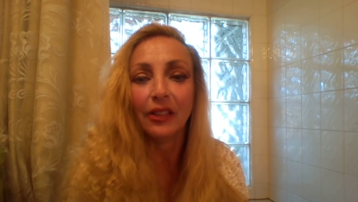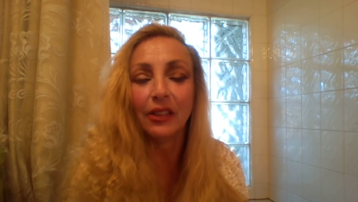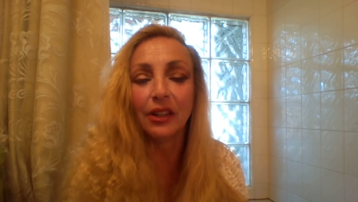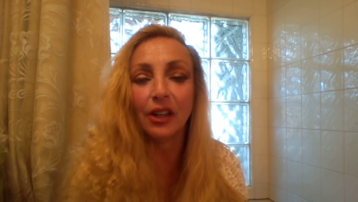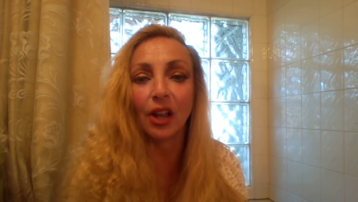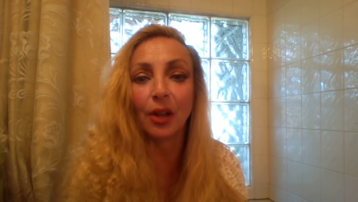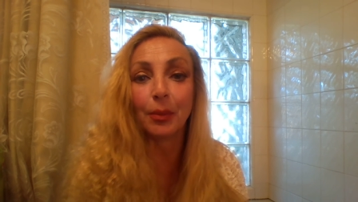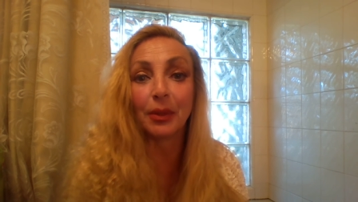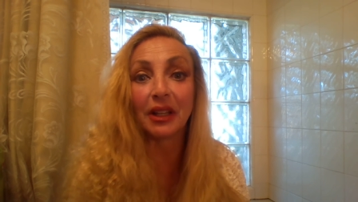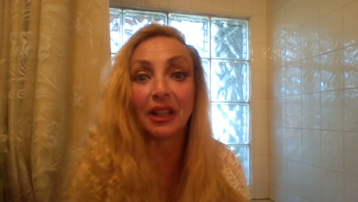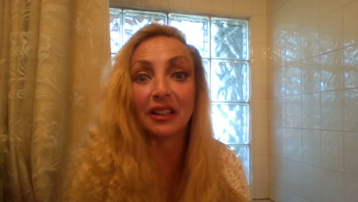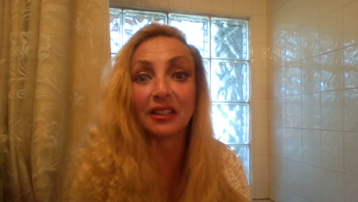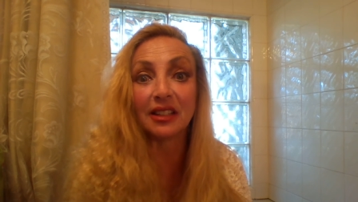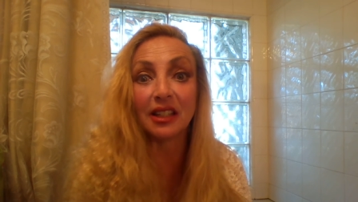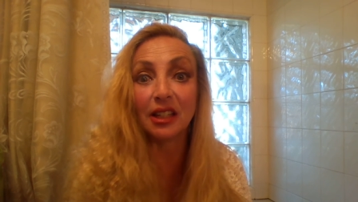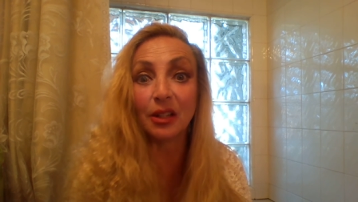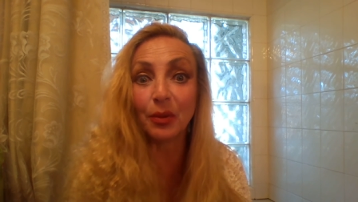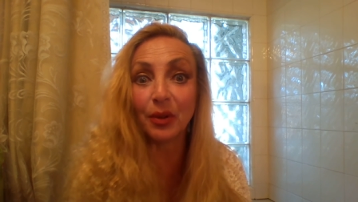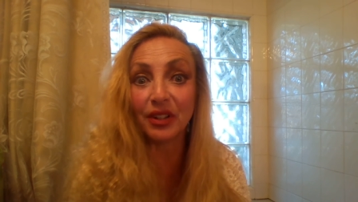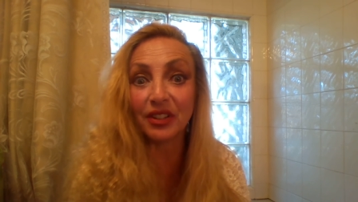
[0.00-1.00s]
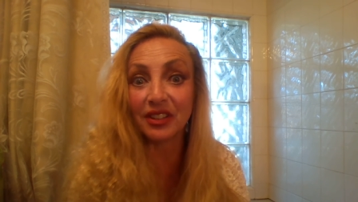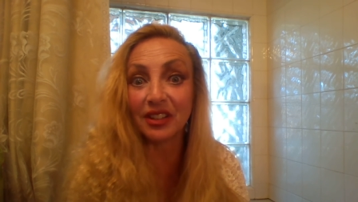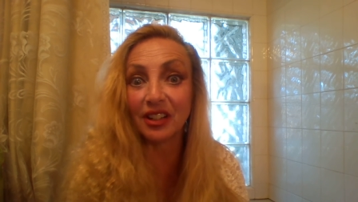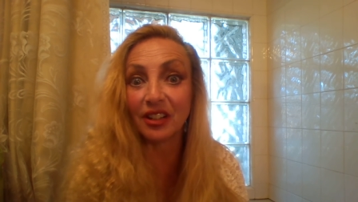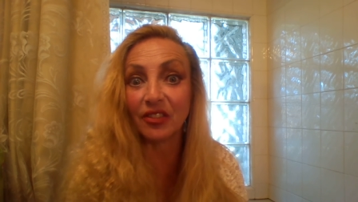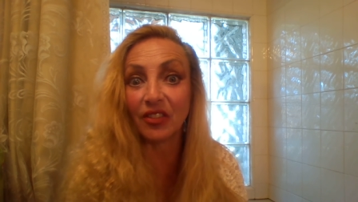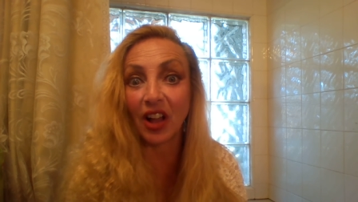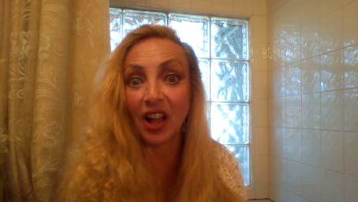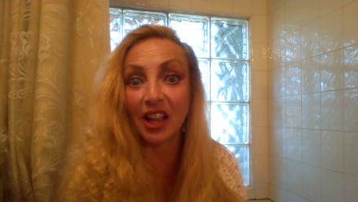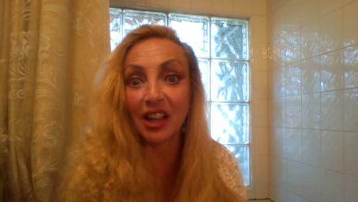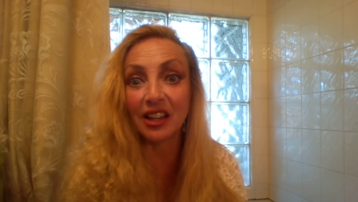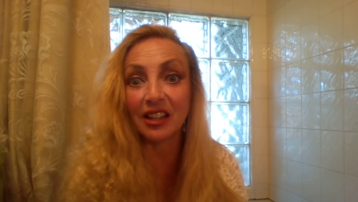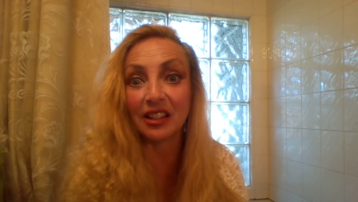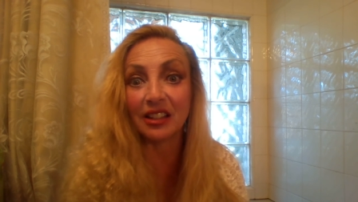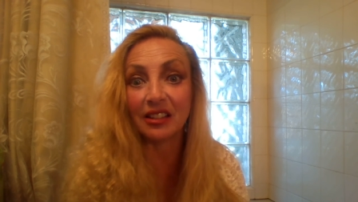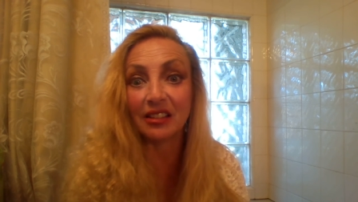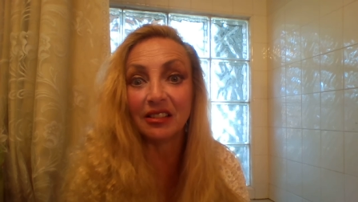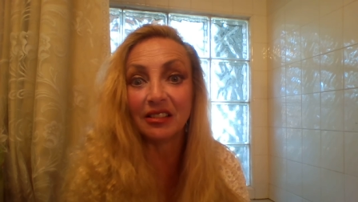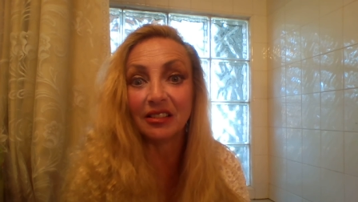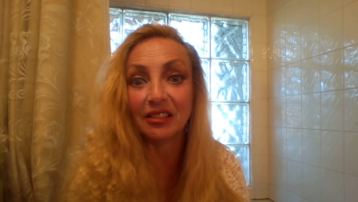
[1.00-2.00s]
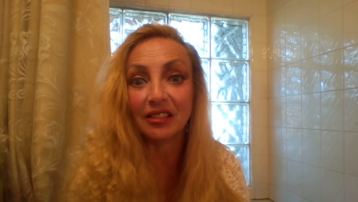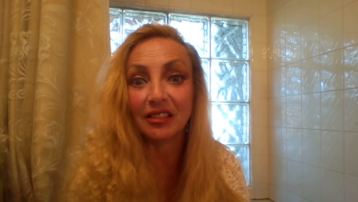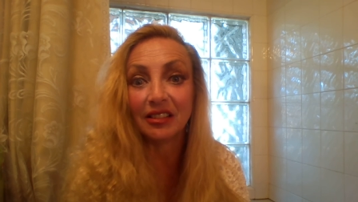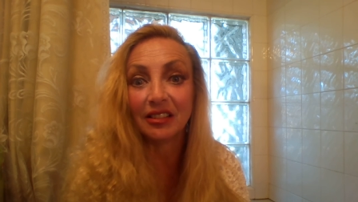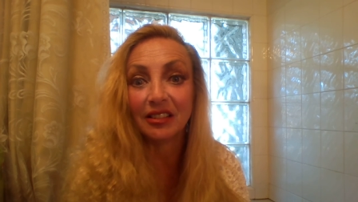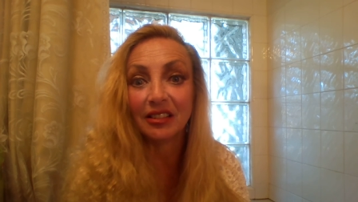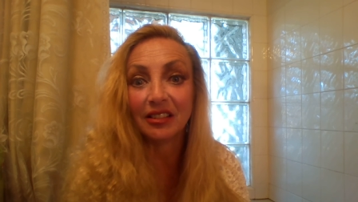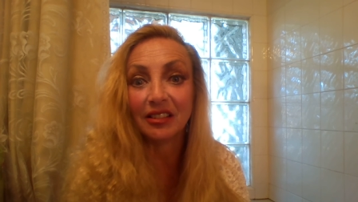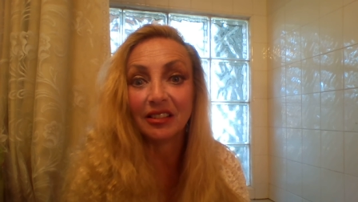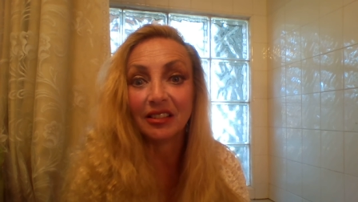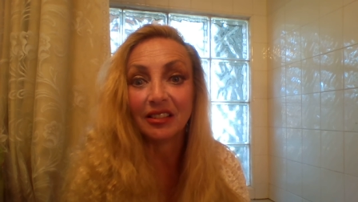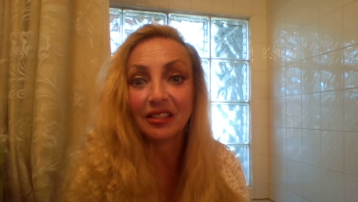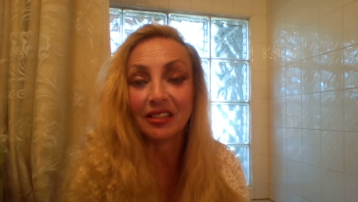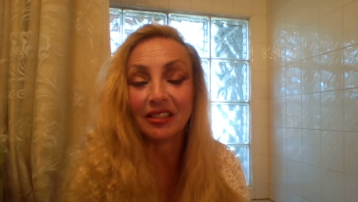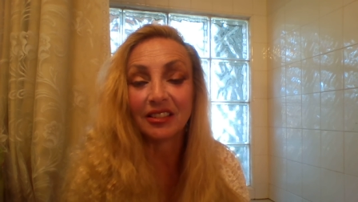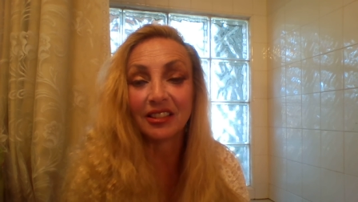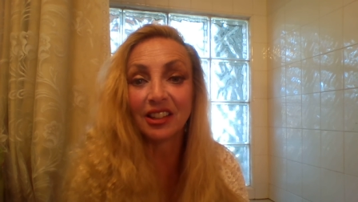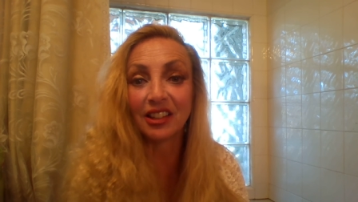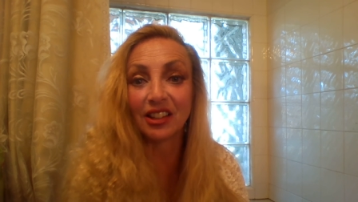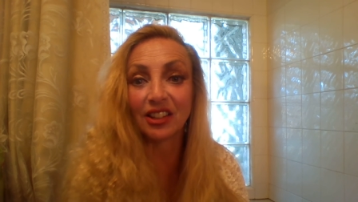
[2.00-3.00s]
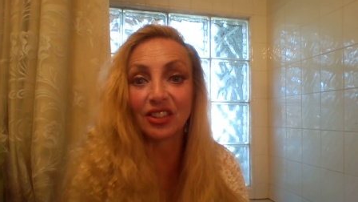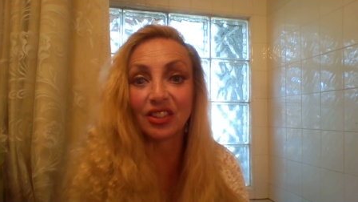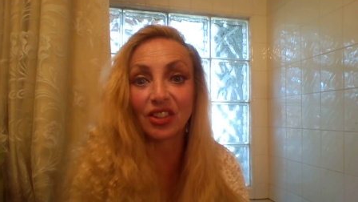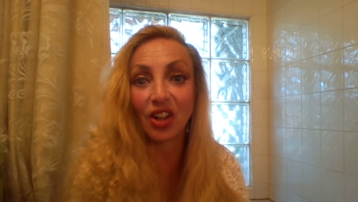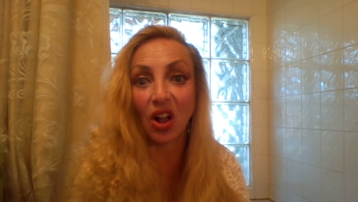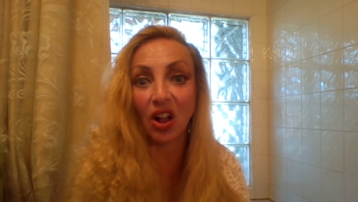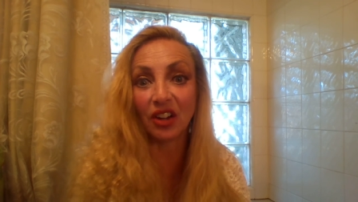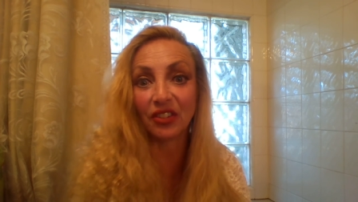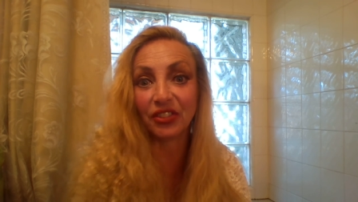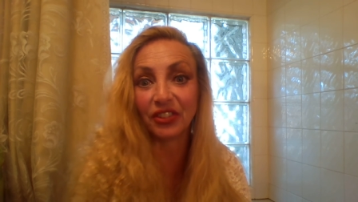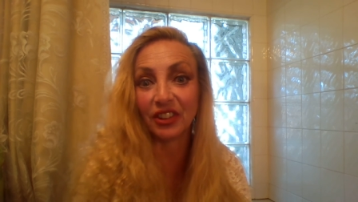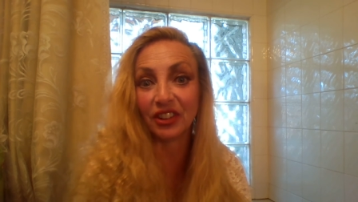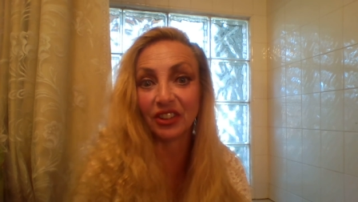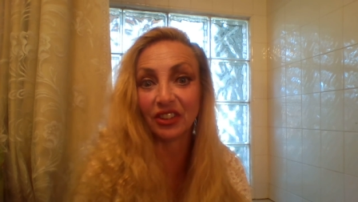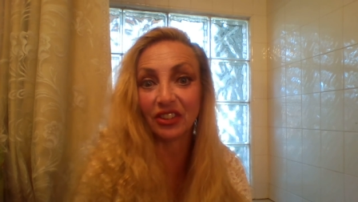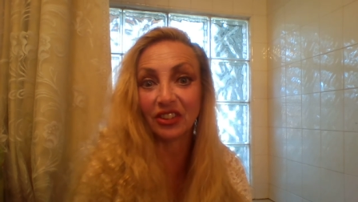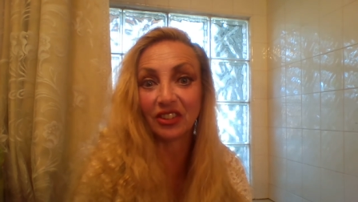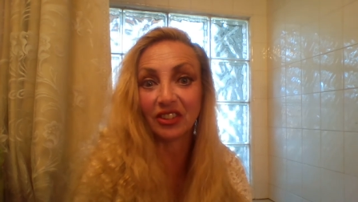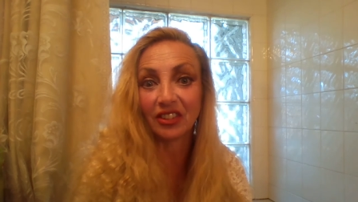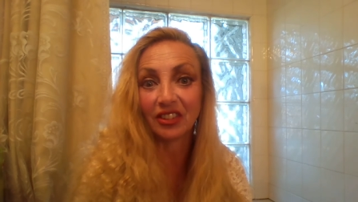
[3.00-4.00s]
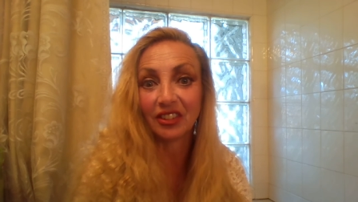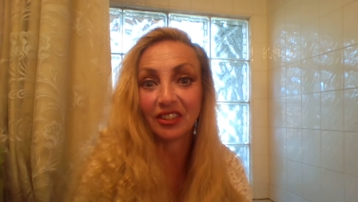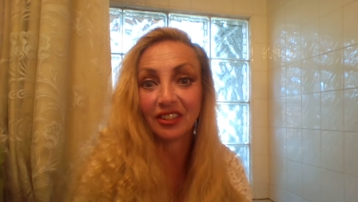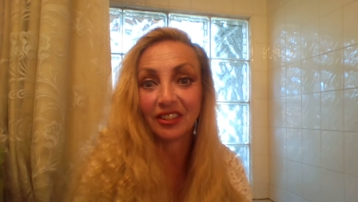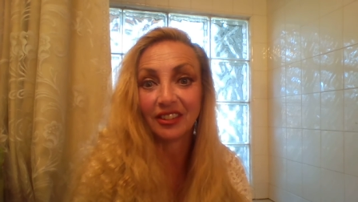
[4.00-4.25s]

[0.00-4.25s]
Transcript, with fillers: you know, because he wasn't invited to this conference.